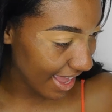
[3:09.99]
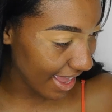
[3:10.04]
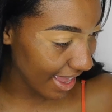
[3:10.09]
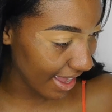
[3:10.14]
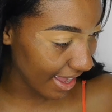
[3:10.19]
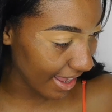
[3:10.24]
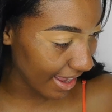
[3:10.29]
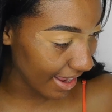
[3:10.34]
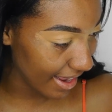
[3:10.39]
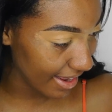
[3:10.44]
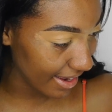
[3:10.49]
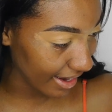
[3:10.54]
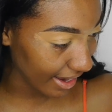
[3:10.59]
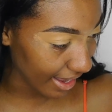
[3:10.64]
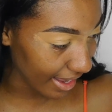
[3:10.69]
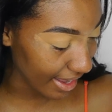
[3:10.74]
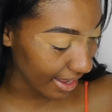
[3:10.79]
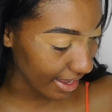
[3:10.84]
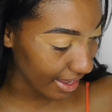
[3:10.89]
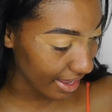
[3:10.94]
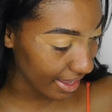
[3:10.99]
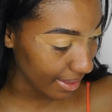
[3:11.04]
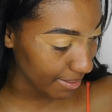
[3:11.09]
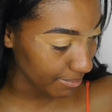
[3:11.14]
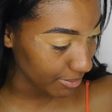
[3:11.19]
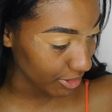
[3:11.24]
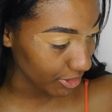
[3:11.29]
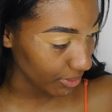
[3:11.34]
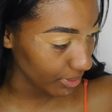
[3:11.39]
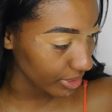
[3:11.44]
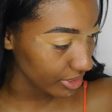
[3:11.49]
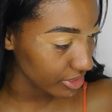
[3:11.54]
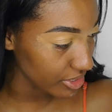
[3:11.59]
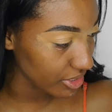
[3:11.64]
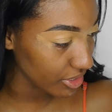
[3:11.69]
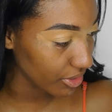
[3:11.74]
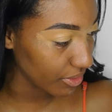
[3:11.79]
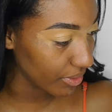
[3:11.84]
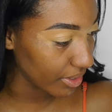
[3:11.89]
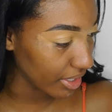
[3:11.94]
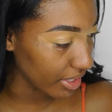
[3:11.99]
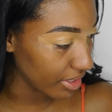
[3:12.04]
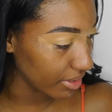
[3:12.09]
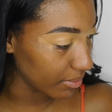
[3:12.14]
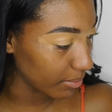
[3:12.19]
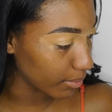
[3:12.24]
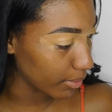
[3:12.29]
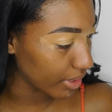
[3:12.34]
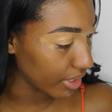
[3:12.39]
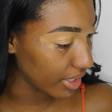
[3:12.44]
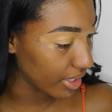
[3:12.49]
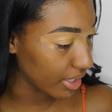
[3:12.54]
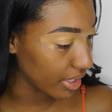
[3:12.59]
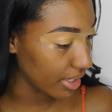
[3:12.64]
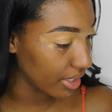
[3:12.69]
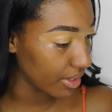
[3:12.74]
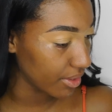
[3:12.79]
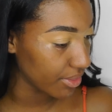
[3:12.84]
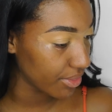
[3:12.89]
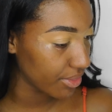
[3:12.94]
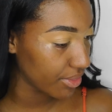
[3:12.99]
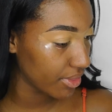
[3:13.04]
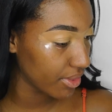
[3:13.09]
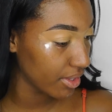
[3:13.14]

I am going to go in with,